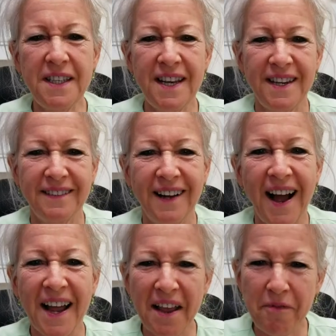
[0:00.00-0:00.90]
Day,
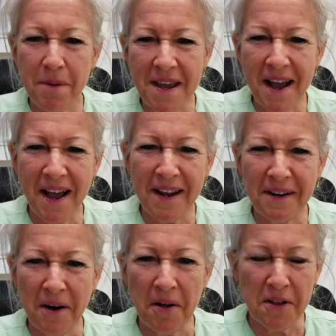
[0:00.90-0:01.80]

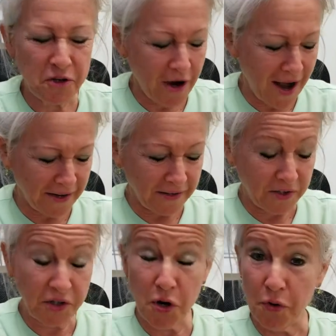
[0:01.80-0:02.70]
IFBI on the track.
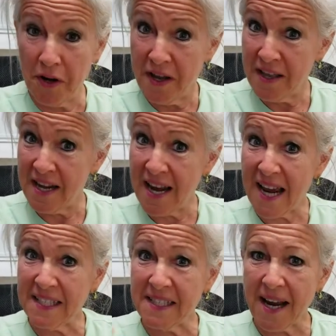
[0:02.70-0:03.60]
So the
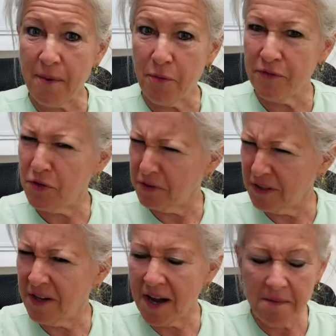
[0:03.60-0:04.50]
next step, we've
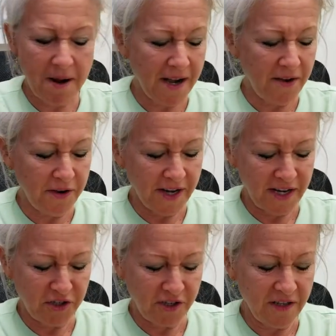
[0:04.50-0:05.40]
talked a lot about
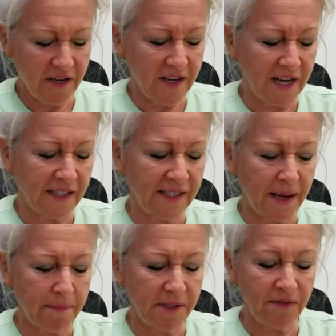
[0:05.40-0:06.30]
irrigation. The next
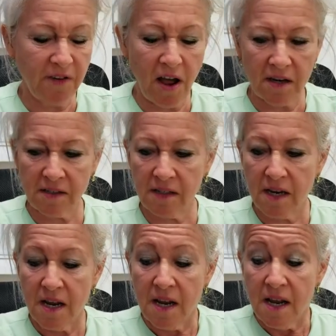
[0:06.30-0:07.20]
step is floss.
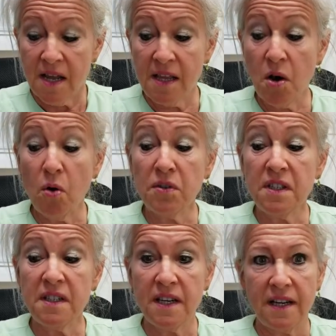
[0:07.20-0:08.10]
In the
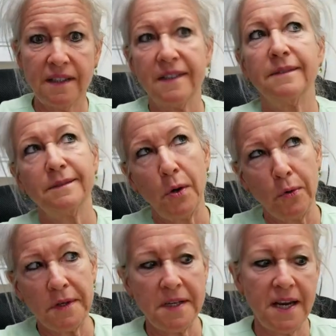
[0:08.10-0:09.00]
olden days,
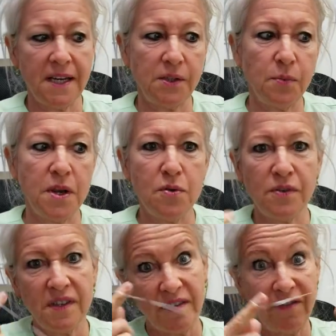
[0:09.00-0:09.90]
olden days, we
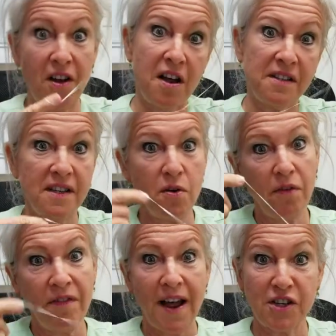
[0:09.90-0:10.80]
used the floss, the
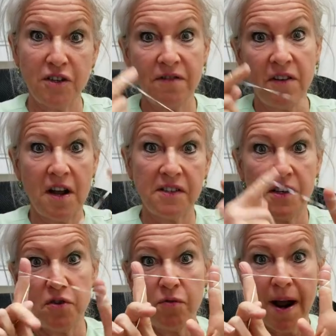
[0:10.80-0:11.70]
old fashioned floss
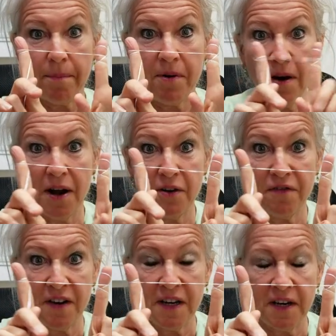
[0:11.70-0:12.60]
that you wrap around your
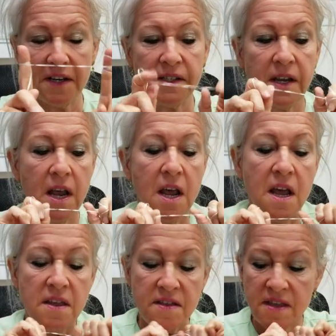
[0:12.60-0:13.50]
fingers.
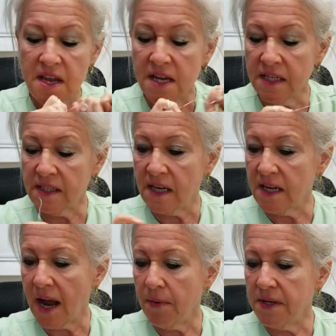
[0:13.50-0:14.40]
The thing is that
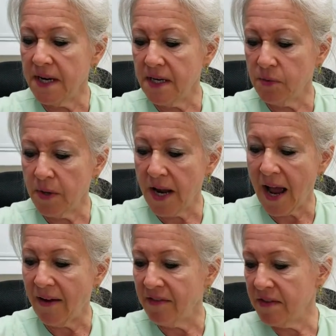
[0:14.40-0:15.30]
nowadays we
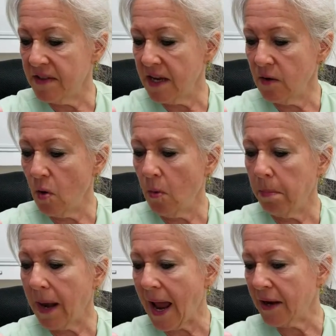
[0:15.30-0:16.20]
have a thing called
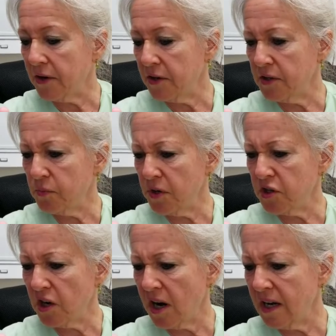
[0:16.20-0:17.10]
plackers,
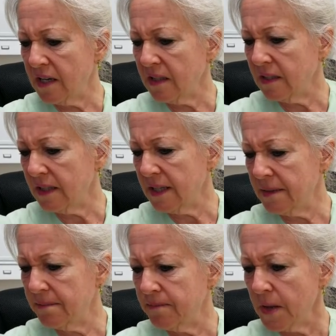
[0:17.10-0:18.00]
which are little,
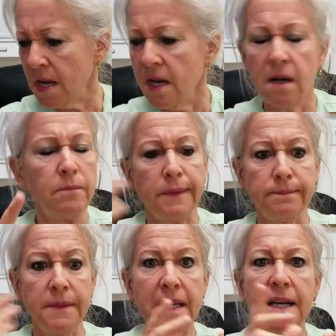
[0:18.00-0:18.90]
um,
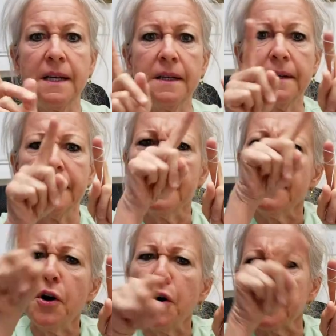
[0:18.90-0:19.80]
little
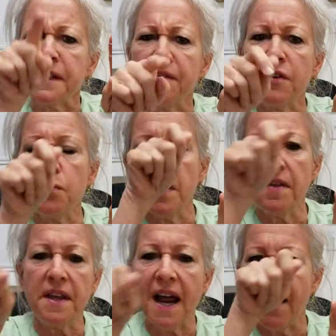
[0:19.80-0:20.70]
hooks, if you
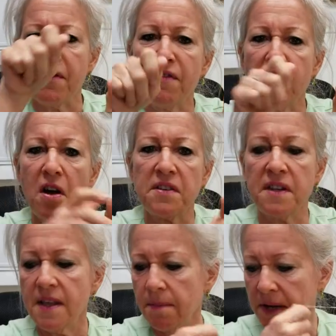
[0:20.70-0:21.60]
will, that have the floss
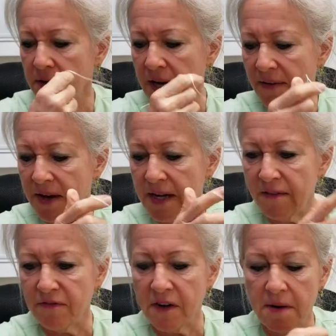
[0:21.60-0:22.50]
in them. I don't have any
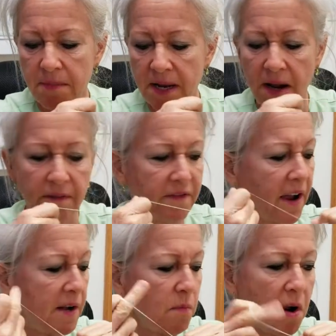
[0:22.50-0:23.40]
in front of me. I'll
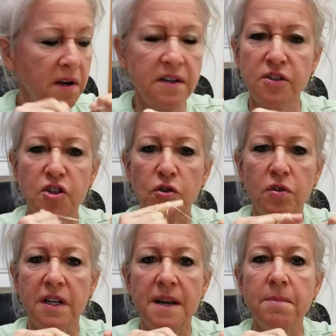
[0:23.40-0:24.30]
find one in
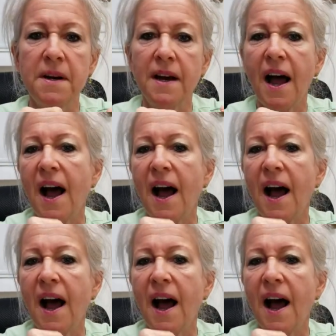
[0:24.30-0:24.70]
shortly, but